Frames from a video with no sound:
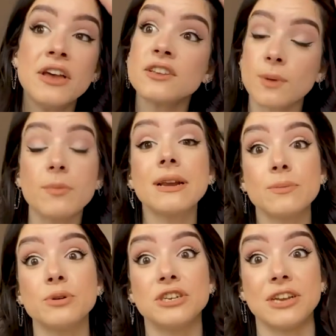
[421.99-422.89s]
So I really
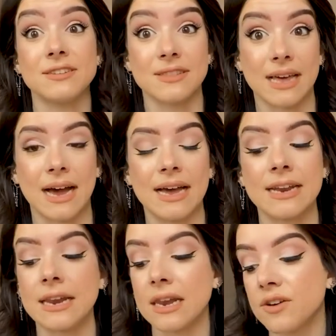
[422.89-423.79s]
appreciated that. And
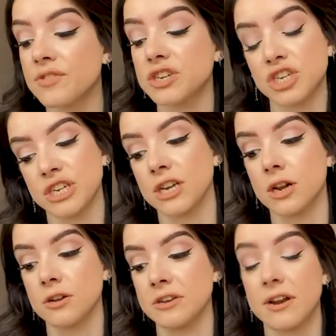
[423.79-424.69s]
I love that she
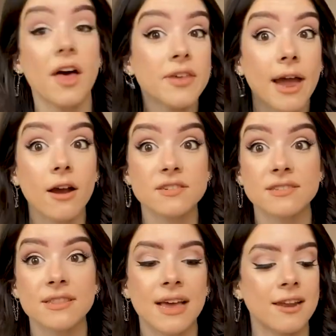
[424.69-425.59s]
included other characters
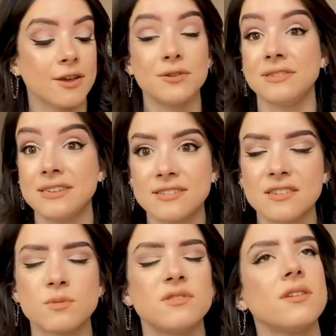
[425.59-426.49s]
in there, like
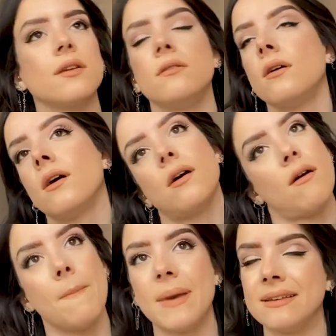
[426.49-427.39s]
Odysseus was done
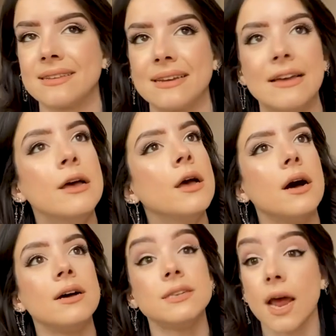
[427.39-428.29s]
amazing.
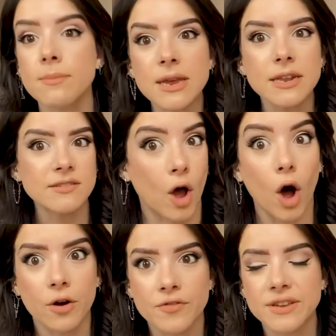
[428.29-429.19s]
Diomedes,
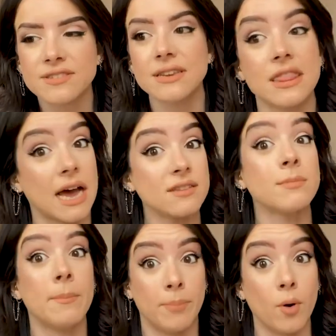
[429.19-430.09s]
obviously, that's
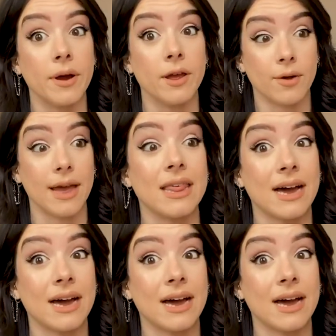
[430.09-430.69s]
my boy, okay?